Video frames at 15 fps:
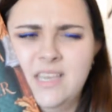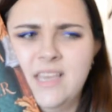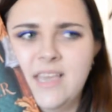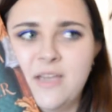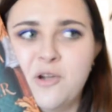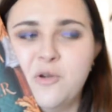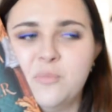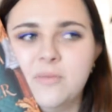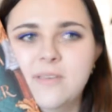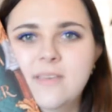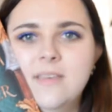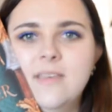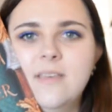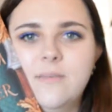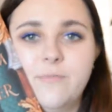I, I hope.
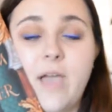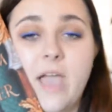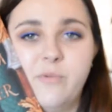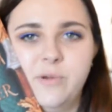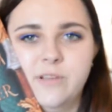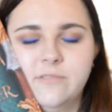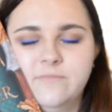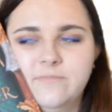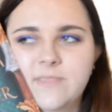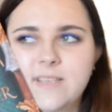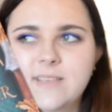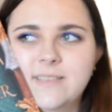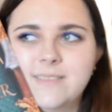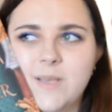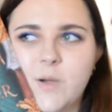I will.
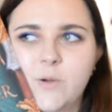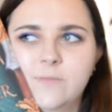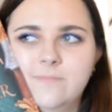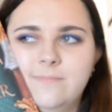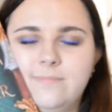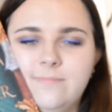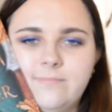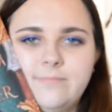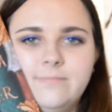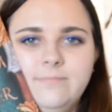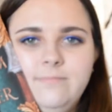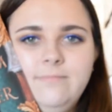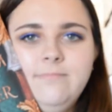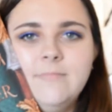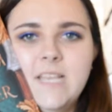So,
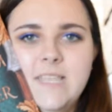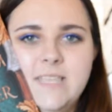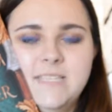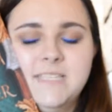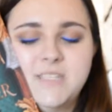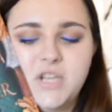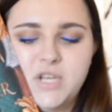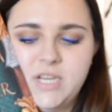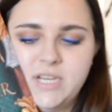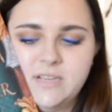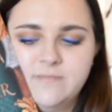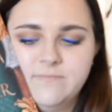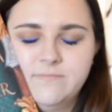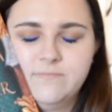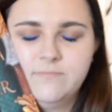this is on
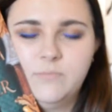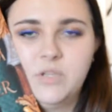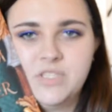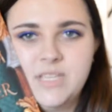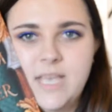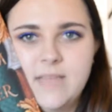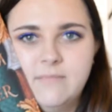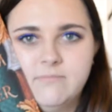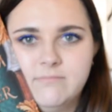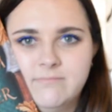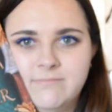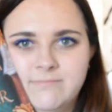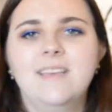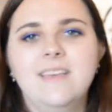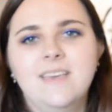here once again.
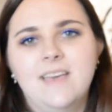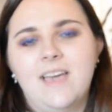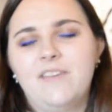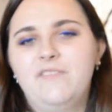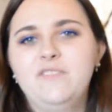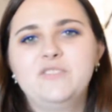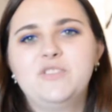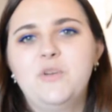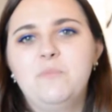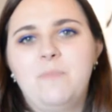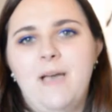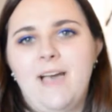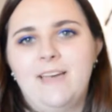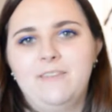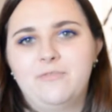I feel so
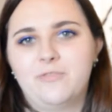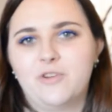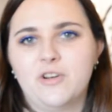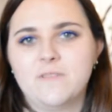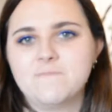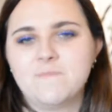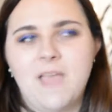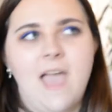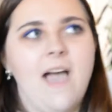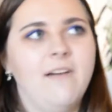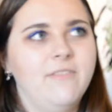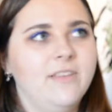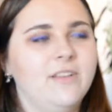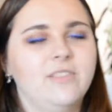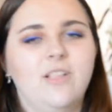bad for
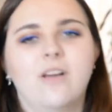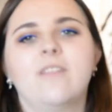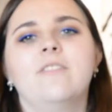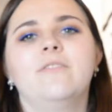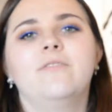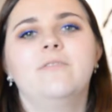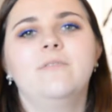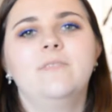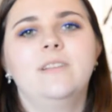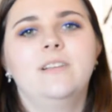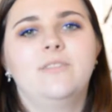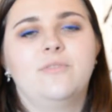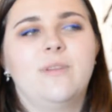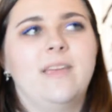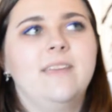having a lot of
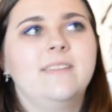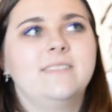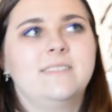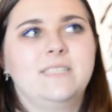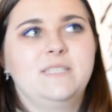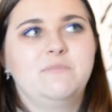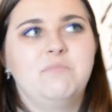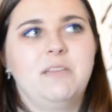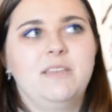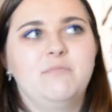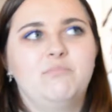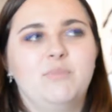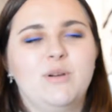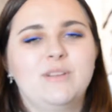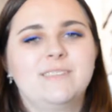great
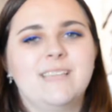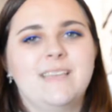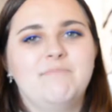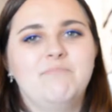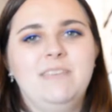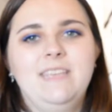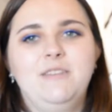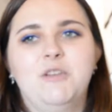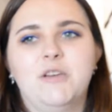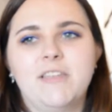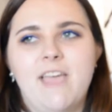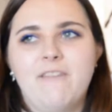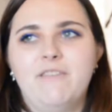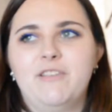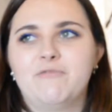anticipated books and me not
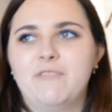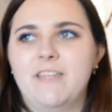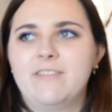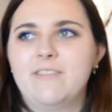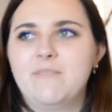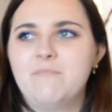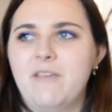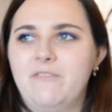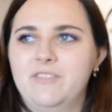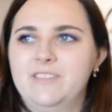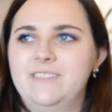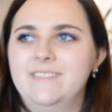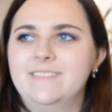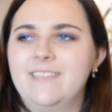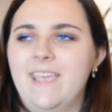having read them ever
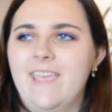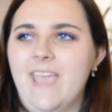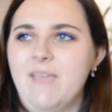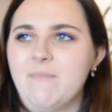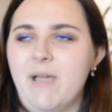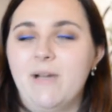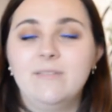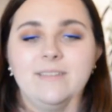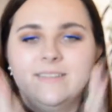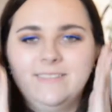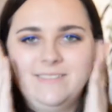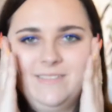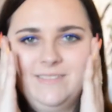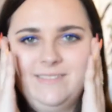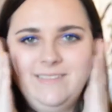since they came out.
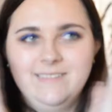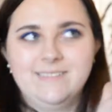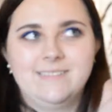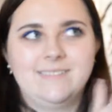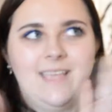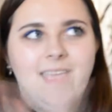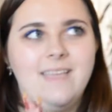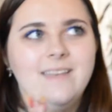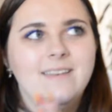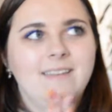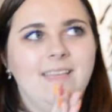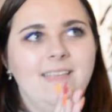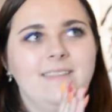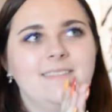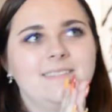It's just insane
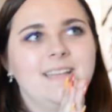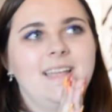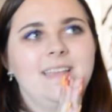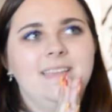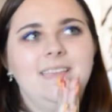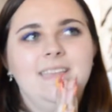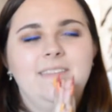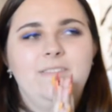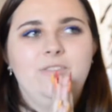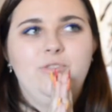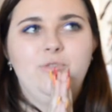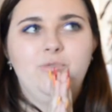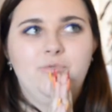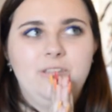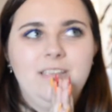and I need
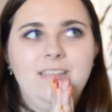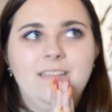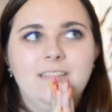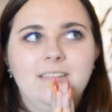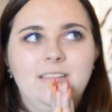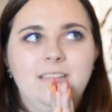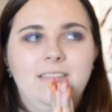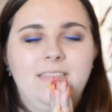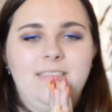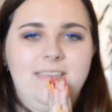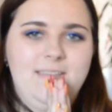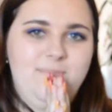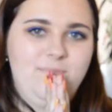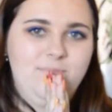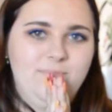to read
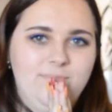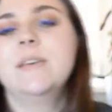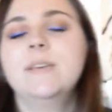them.